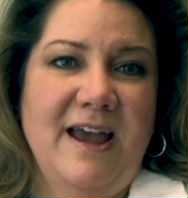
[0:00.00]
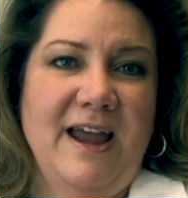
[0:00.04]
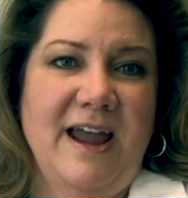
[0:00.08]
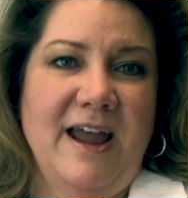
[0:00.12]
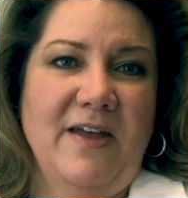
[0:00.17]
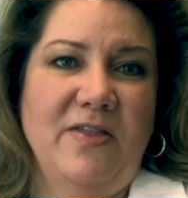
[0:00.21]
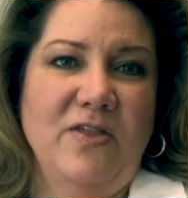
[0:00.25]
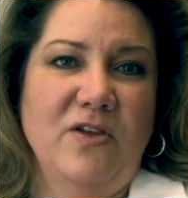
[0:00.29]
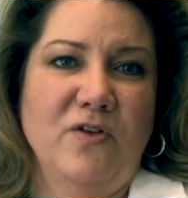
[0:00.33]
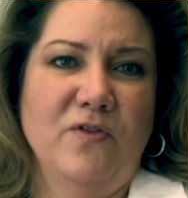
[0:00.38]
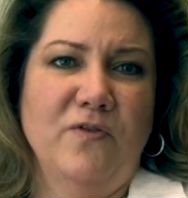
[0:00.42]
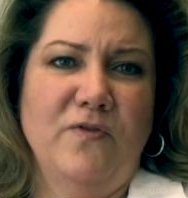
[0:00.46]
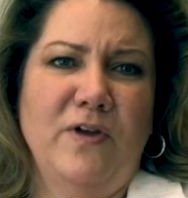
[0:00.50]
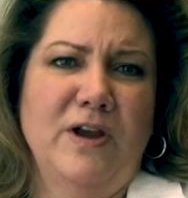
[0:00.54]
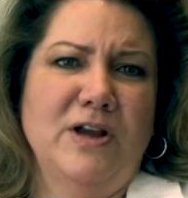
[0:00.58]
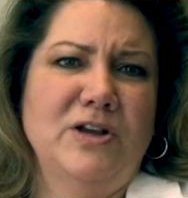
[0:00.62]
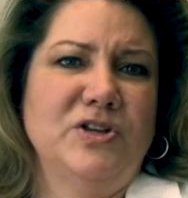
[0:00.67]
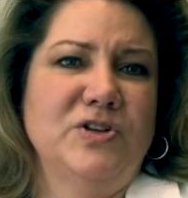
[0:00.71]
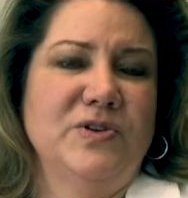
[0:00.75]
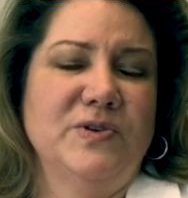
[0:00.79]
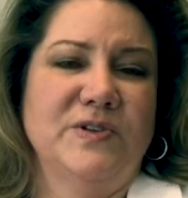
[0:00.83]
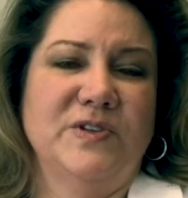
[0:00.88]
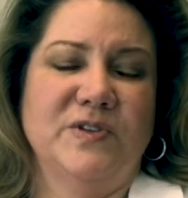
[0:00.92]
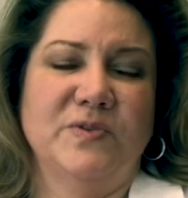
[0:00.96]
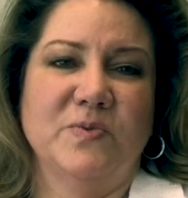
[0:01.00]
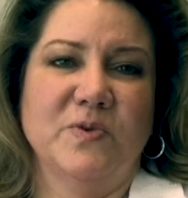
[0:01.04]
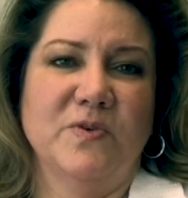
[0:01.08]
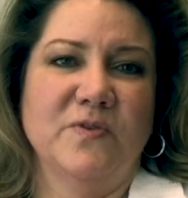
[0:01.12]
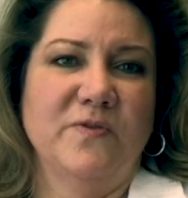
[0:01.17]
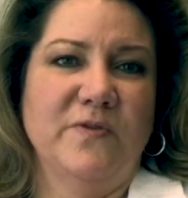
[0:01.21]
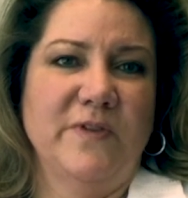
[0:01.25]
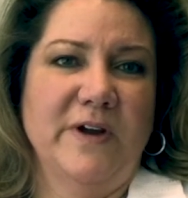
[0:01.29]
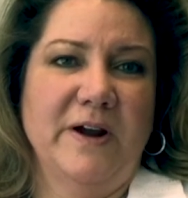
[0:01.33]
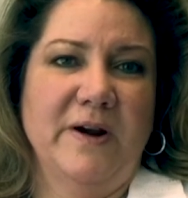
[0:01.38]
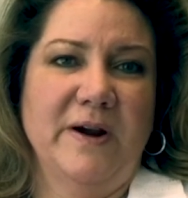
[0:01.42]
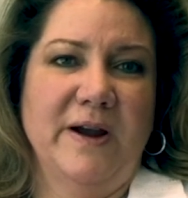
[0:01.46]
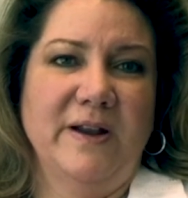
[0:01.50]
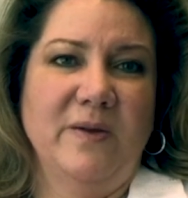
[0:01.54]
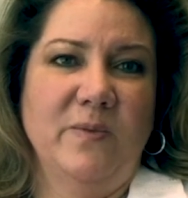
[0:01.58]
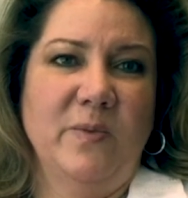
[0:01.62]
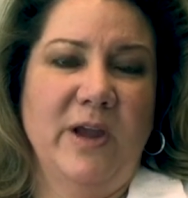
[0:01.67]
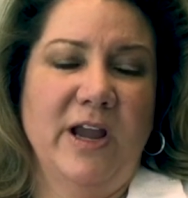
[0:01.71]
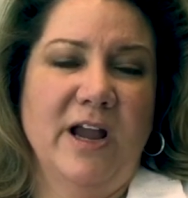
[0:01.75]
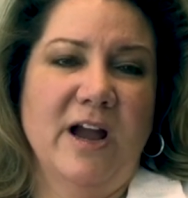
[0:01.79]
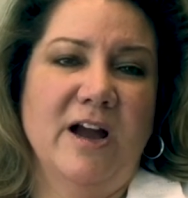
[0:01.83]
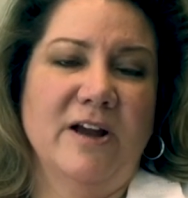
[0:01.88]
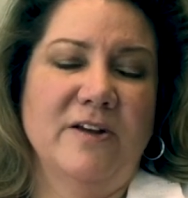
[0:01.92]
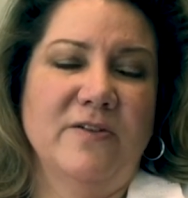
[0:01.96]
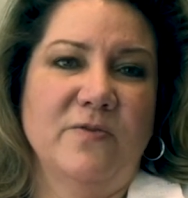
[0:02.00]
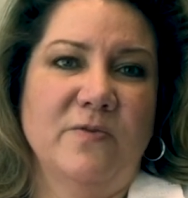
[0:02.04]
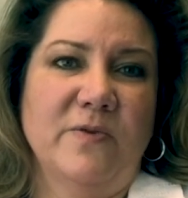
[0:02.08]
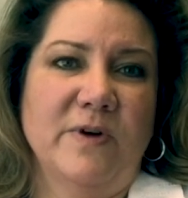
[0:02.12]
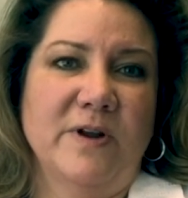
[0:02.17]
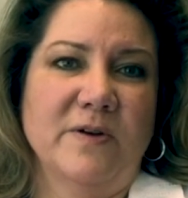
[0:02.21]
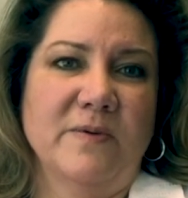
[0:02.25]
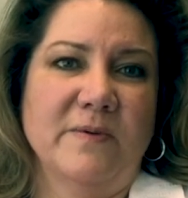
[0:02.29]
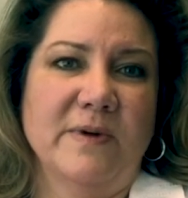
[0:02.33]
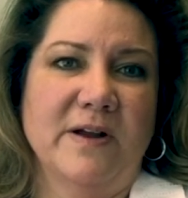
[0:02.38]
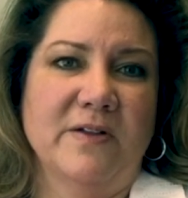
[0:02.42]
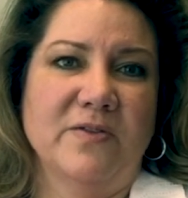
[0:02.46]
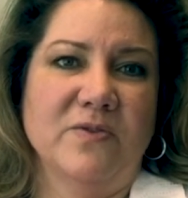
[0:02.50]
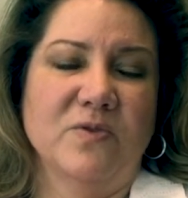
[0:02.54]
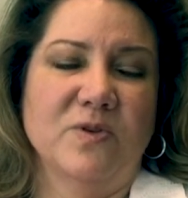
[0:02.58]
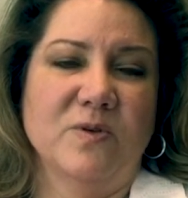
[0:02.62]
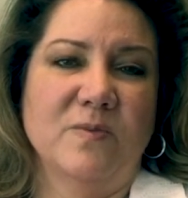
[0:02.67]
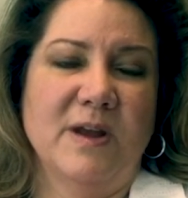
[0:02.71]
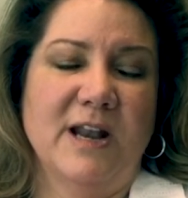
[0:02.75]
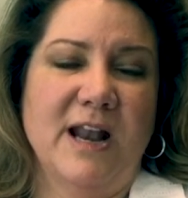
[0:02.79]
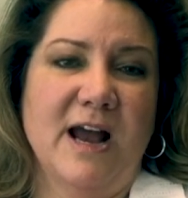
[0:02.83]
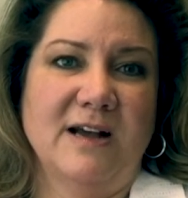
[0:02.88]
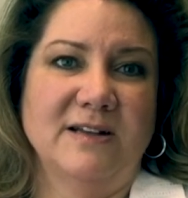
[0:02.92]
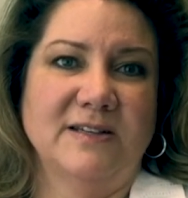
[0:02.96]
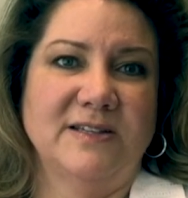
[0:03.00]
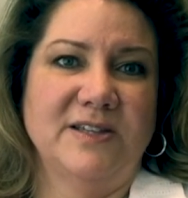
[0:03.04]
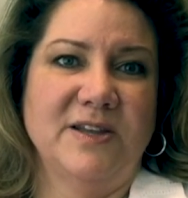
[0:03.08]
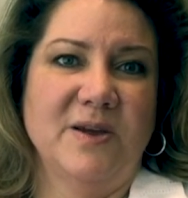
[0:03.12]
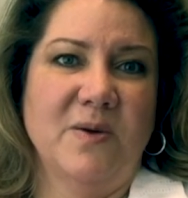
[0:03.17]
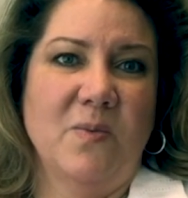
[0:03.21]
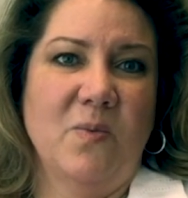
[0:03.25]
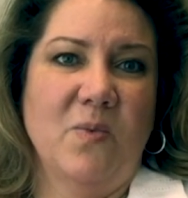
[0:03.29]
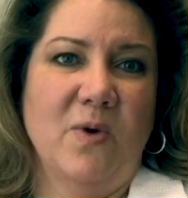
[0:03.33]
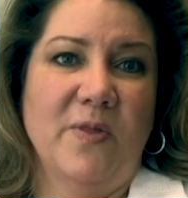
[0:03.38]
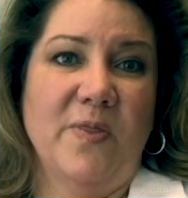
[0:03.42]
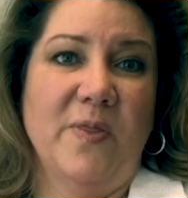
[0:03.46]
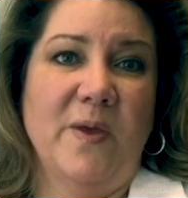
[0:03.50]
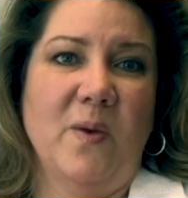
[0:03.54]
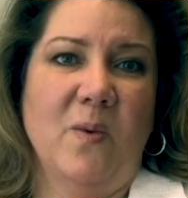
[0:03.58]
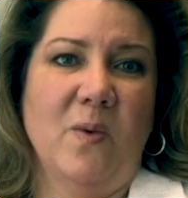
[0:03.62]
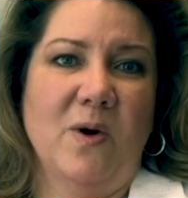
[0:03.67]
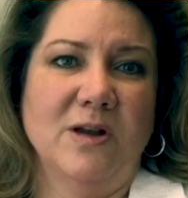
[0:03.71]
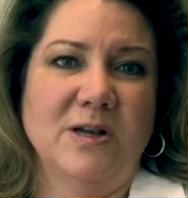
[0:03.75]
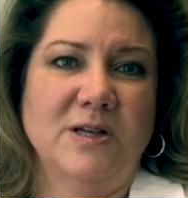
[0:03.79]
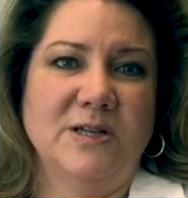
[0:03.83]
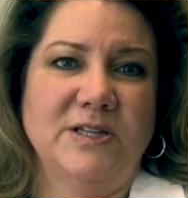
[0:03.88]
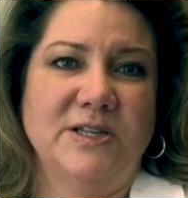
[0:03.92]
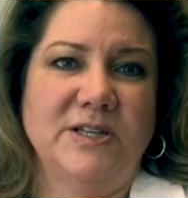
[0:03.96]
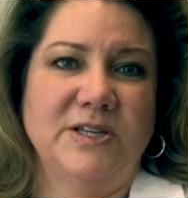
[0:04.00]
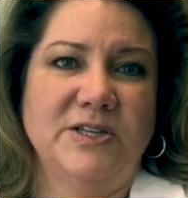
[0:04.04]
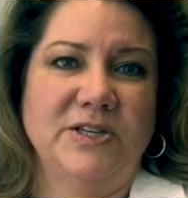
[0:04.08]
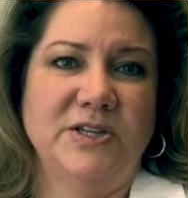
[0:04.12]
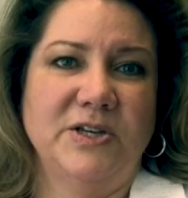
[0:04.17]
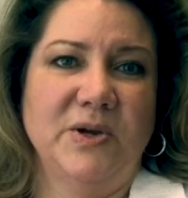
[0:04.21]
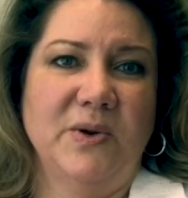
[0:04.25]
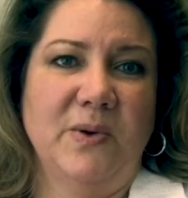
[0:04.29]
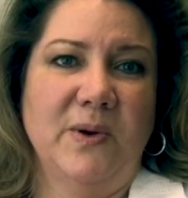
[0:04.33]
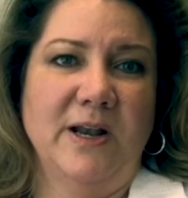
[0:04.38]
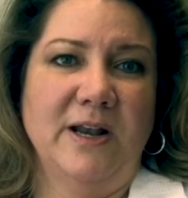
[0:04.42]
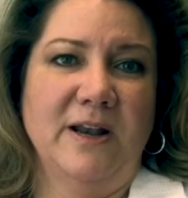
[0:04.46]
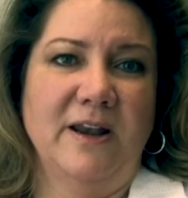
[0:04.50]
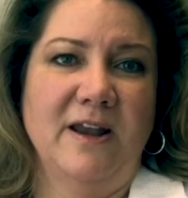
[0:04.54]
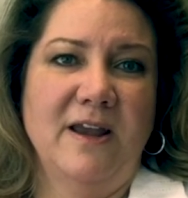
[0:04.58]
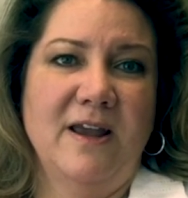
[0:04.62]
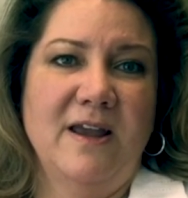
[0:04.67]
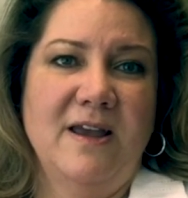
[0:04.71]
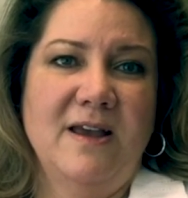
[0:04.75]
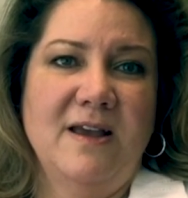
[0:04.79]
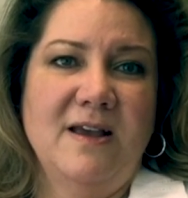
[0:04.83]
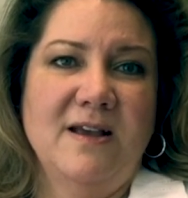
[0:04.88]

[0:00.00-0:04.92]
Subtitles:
and their interests were varied, and we kind of went around the room and asked them what they wanted to do, and